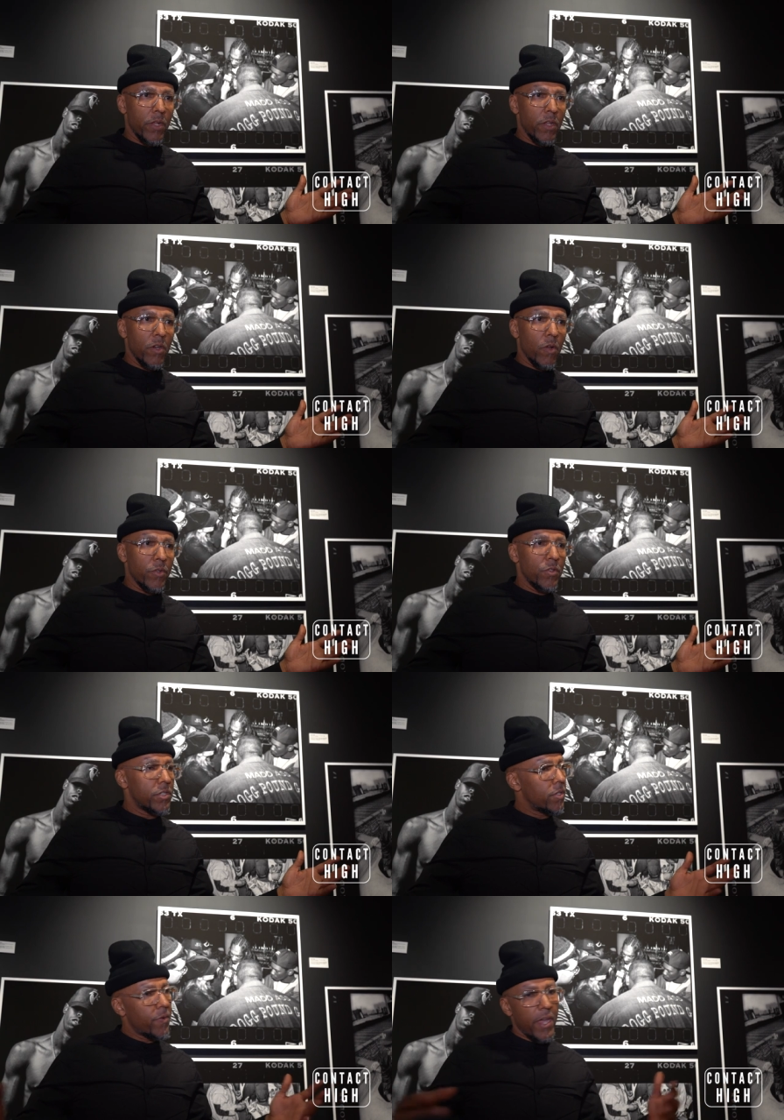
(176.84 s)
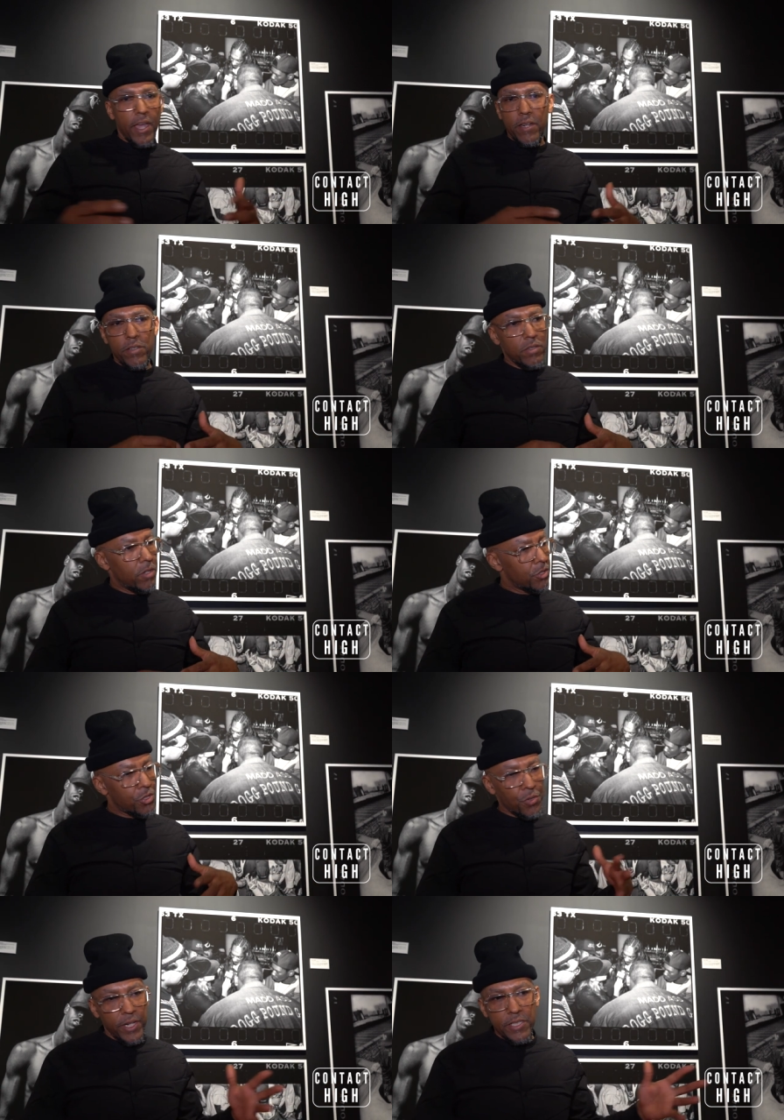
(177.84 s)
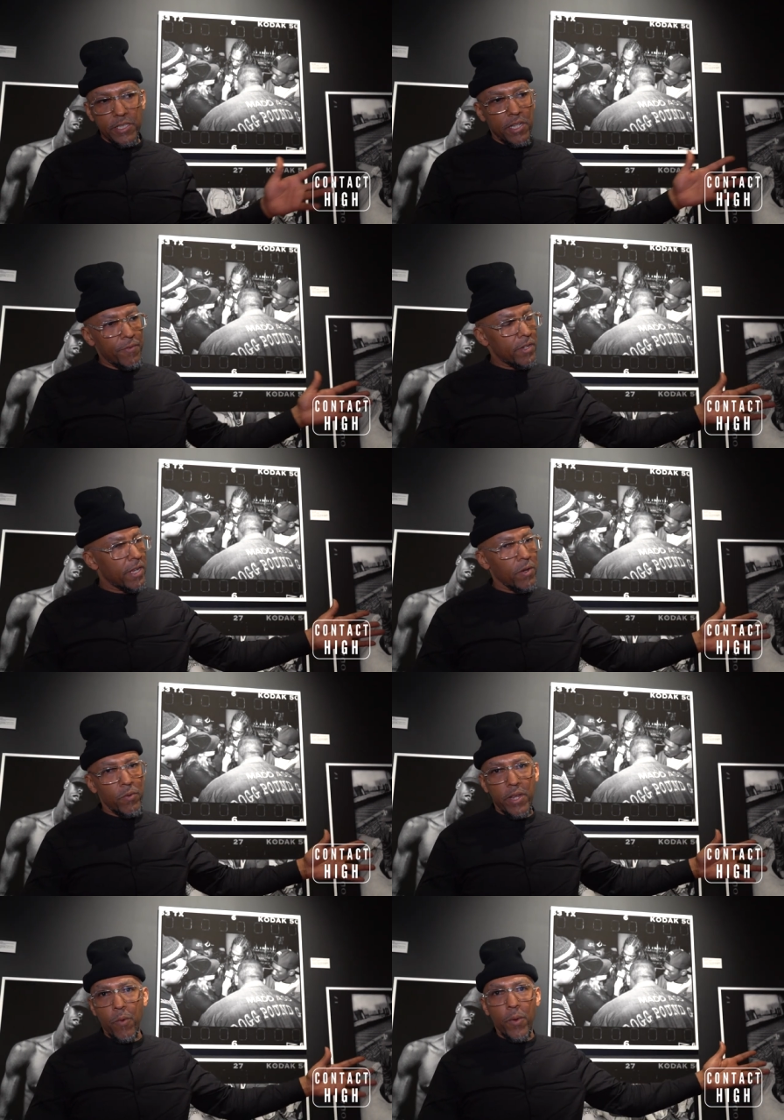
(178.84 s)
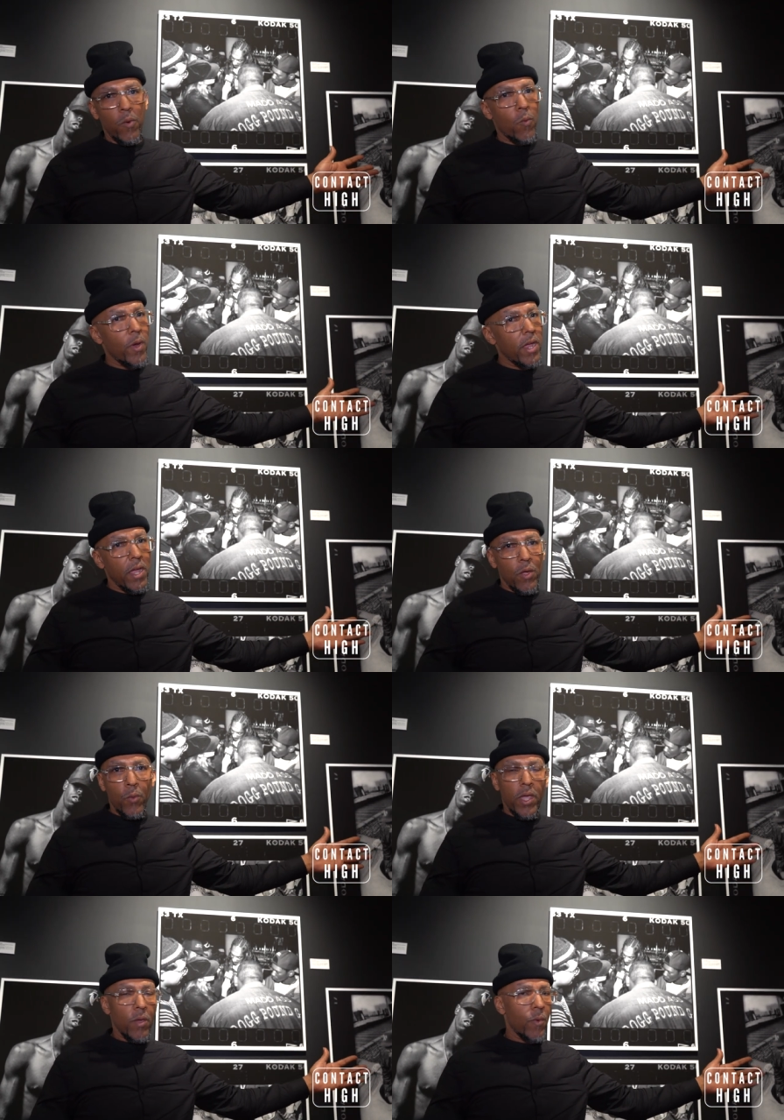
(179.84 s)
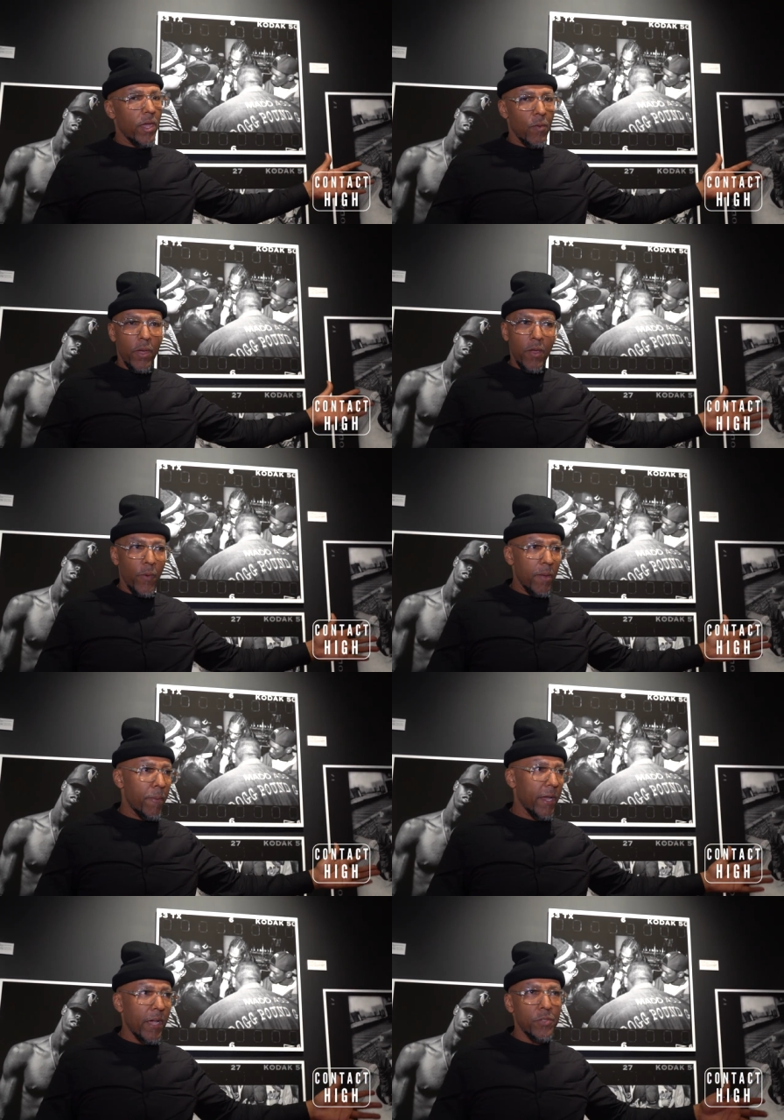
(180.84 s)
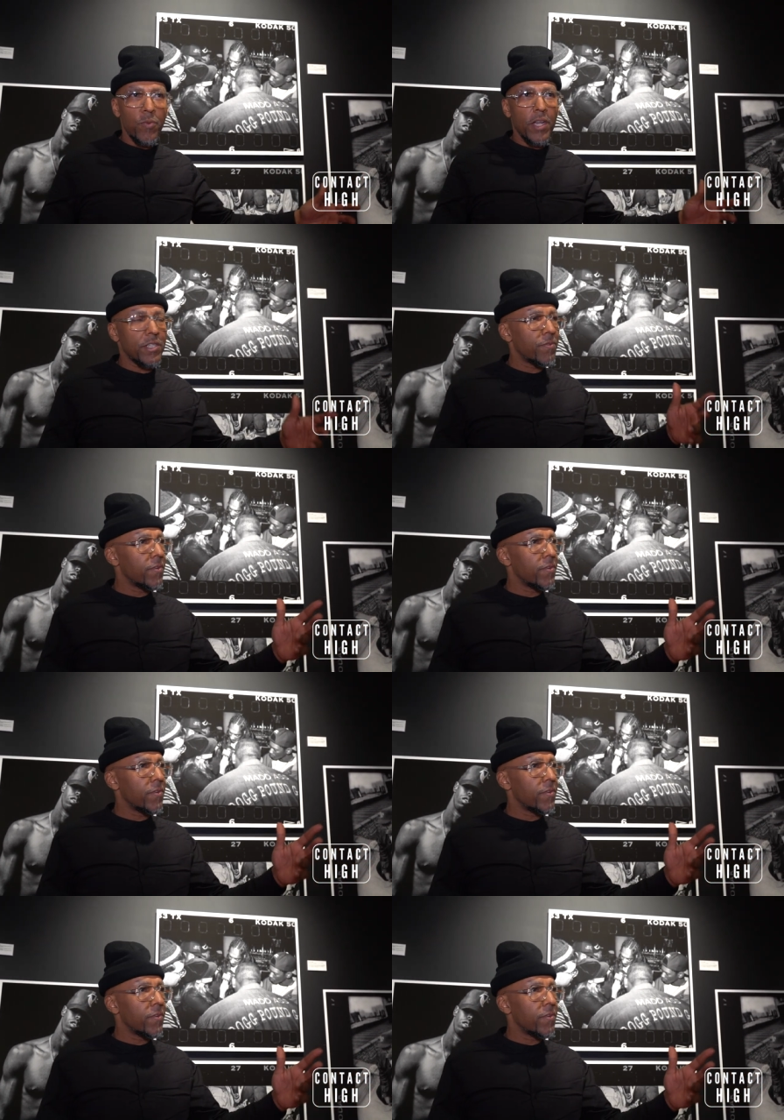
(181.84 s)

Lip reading: You know, you had traces of it that went way, way, way, way, way back. I was watching